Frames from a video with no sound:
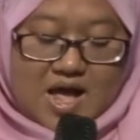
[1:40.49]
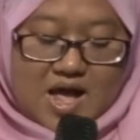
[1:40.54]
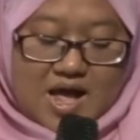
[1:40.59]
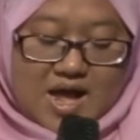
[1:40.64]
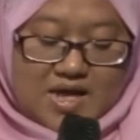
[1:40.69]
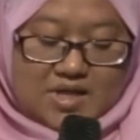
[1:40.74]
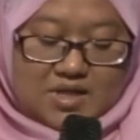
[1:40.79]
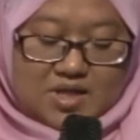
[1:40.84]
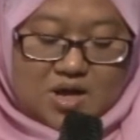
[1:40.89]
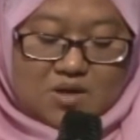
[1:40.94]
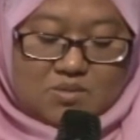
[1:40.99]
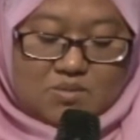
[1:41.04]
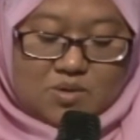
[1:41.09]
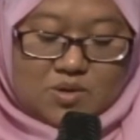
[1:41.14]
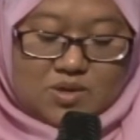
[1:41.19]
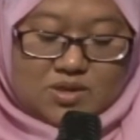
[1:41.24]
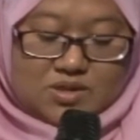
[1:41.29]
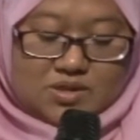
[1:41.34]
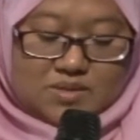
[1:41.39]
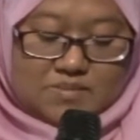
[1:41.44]
And
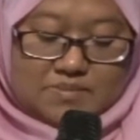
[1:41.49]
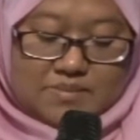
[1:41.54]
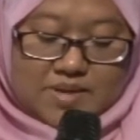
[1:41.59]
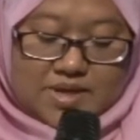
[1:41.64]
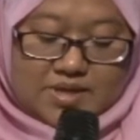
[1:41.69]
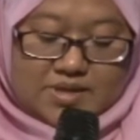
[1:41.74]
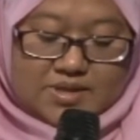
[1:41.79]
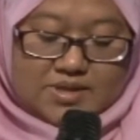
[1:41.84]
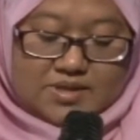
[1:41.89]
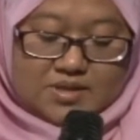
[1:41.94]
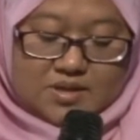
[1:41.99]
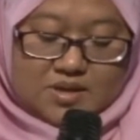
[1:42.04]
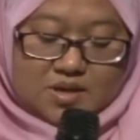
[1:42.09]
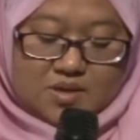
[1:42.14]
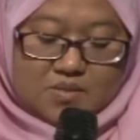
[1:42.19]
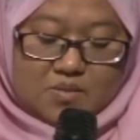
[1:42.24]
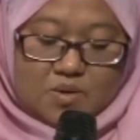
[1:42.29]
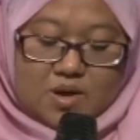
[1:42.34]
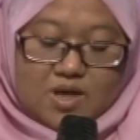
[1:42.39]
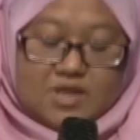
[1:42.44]
almost men
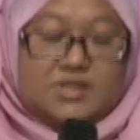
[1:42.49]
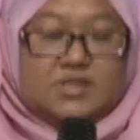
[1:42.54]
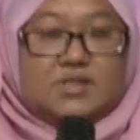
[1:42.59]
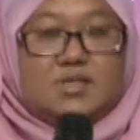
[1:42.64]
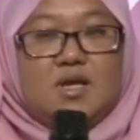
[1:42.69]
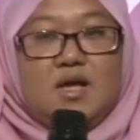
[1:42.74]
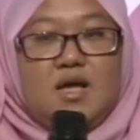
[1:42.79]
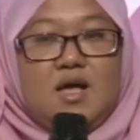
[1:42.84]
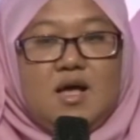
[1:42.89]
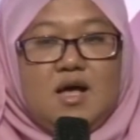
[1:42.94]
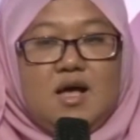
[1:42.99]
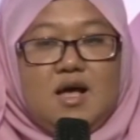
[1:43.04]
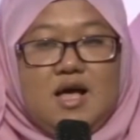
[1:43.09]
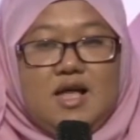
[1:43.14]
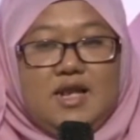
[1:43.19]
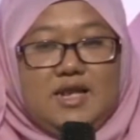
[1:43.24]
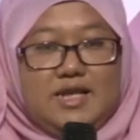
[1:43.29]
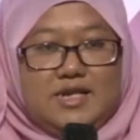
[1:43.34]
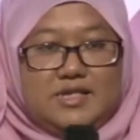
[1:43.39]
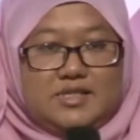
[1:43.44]
was
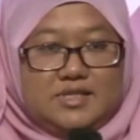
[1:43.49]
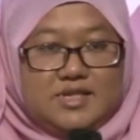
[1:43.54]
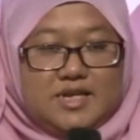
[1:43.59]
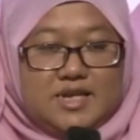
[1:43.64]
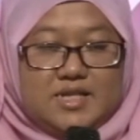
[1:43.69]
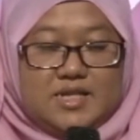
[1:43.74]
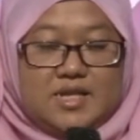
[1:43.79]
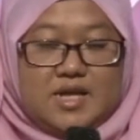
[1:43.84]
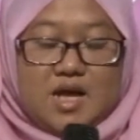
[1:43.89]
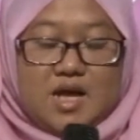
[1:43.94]
arrested